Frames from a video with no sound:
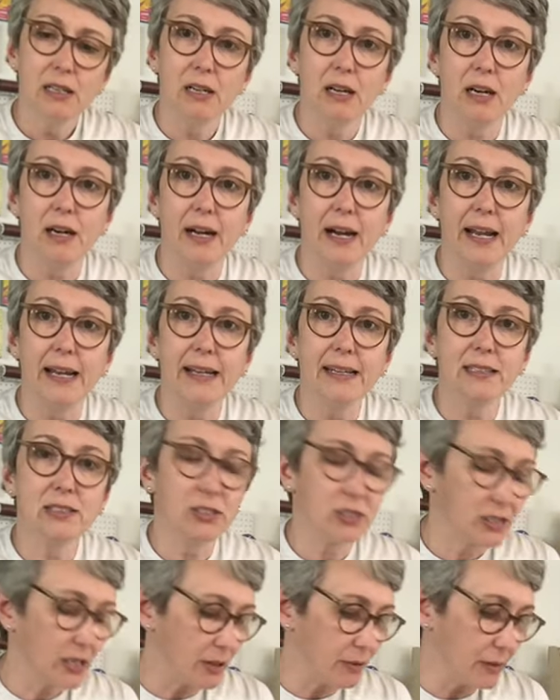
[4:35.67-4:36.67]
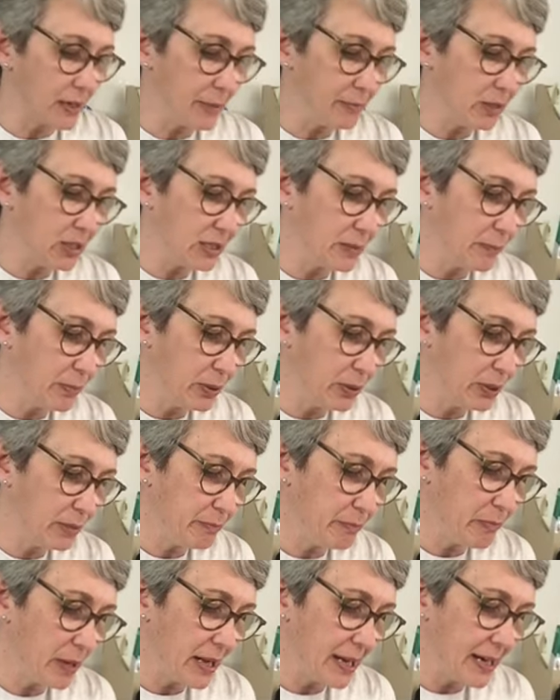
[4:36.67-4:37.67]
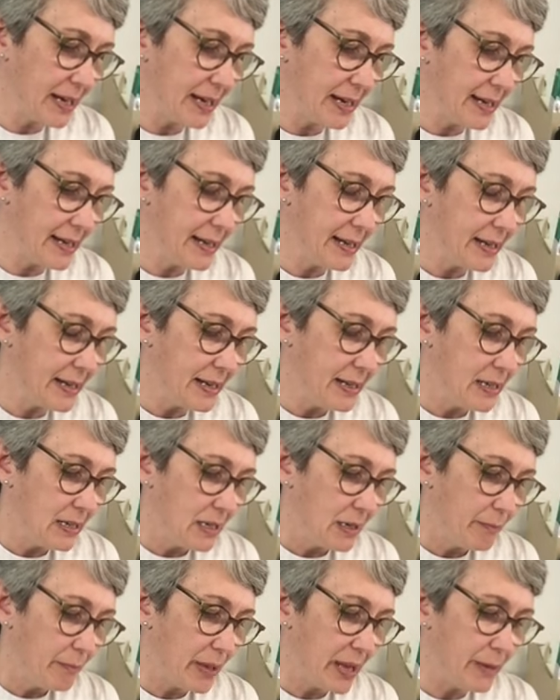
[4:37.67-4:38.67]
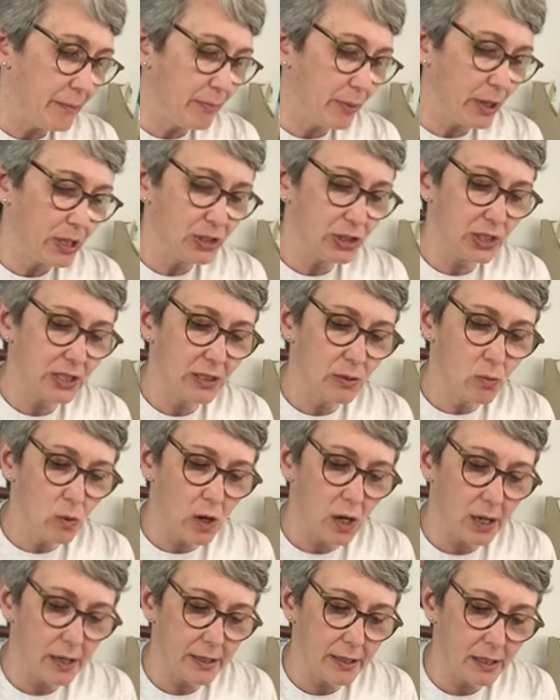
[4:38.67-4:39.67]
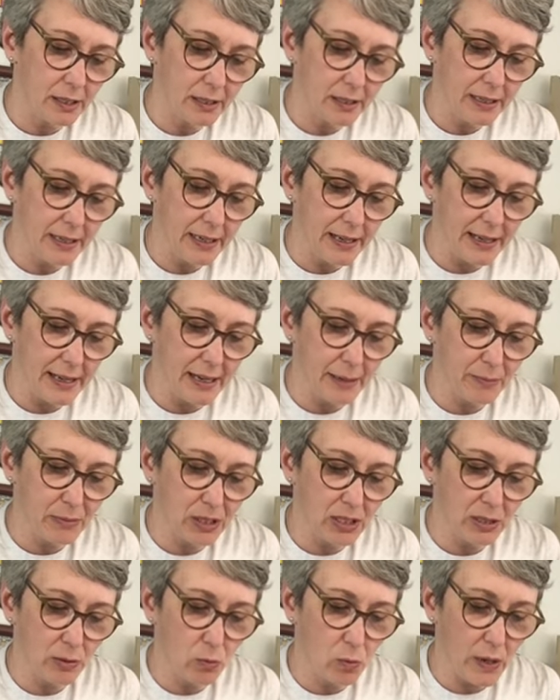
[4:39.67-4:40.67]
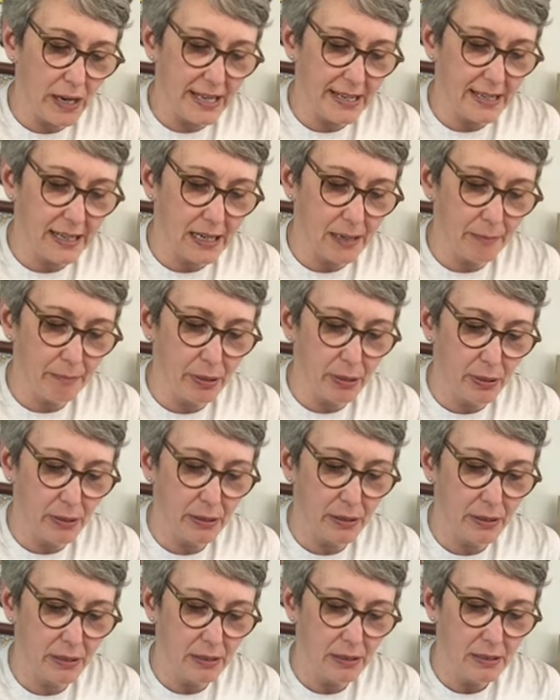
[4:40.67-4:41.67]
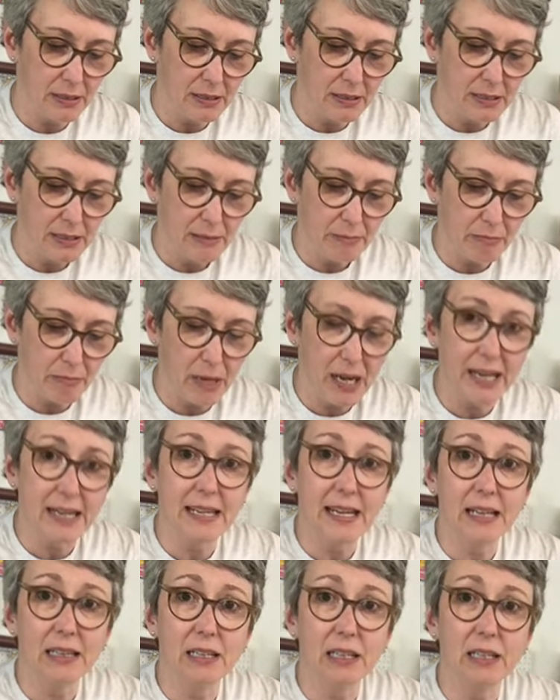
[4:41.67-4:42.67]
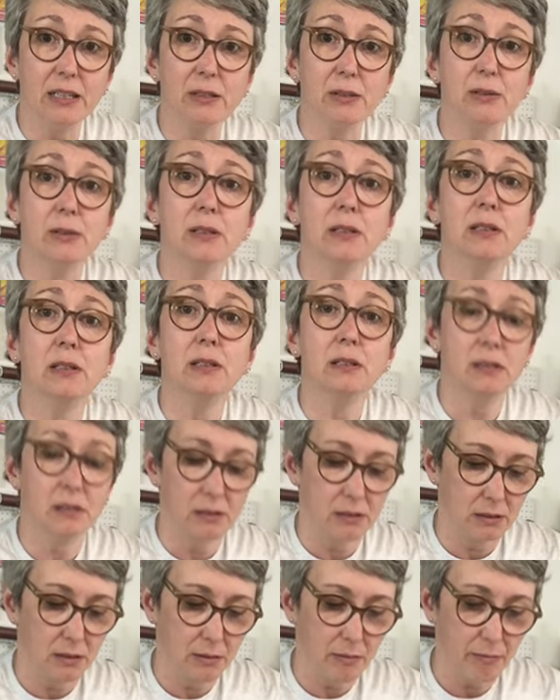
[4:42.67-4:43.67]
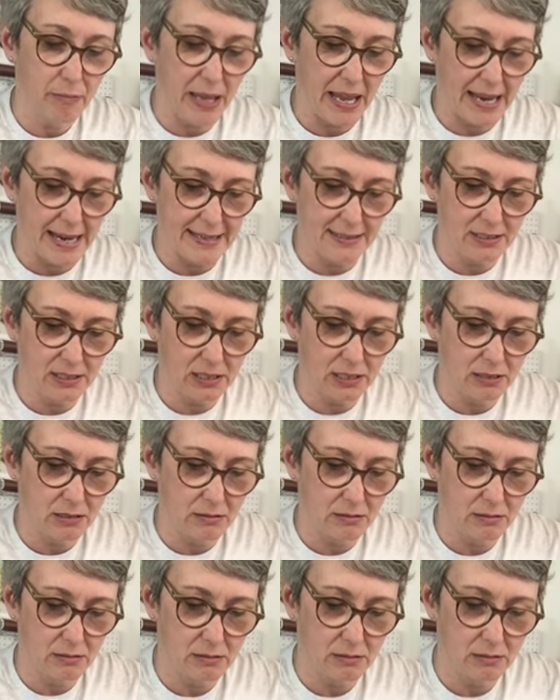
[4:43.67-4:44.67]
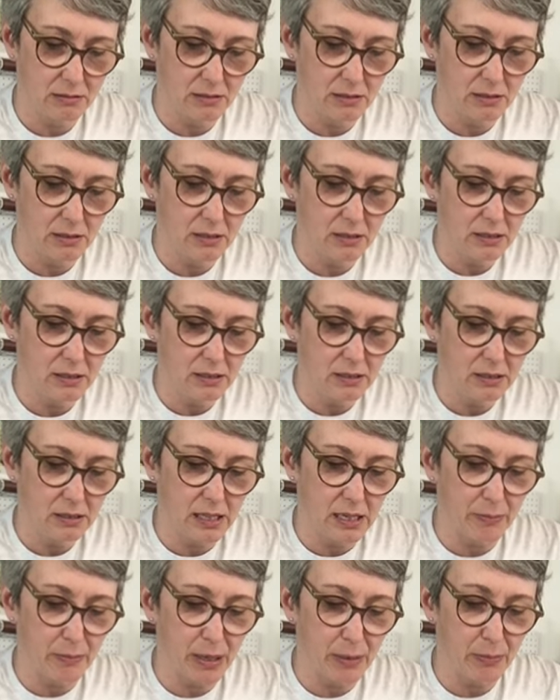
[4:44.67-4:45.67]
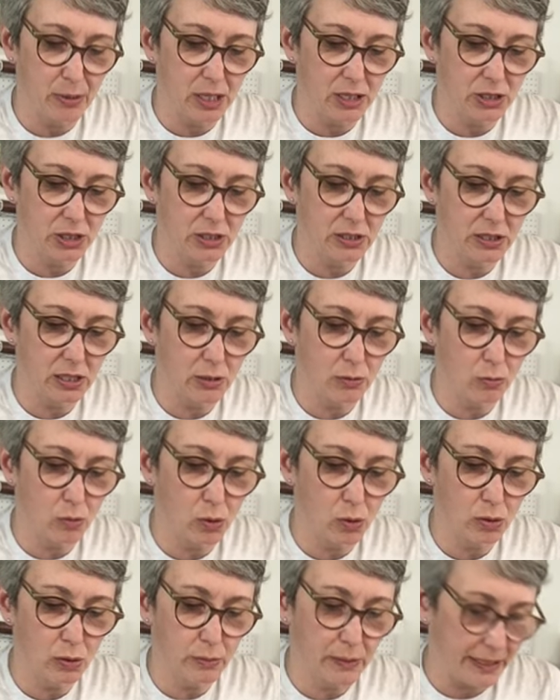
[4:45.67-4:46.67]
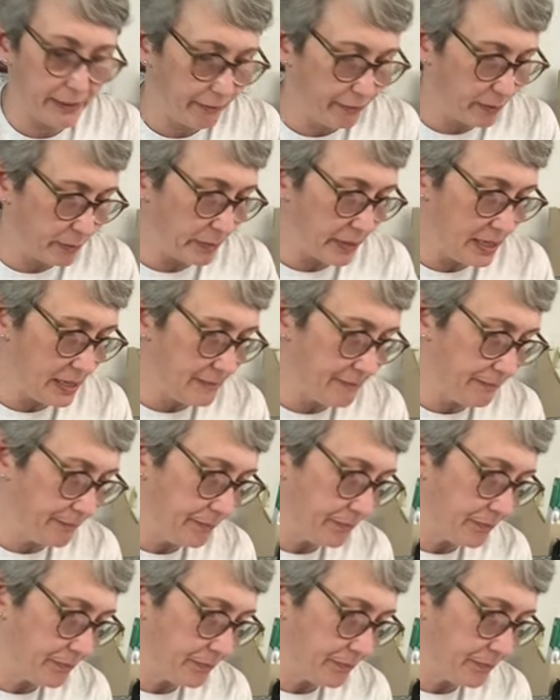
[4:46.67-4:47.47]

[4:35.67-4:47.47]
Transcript: All right, so I'm gonna put my paintbrush in the water and I'm gonna wake up my yellow paint and my brush is going to roll away from me.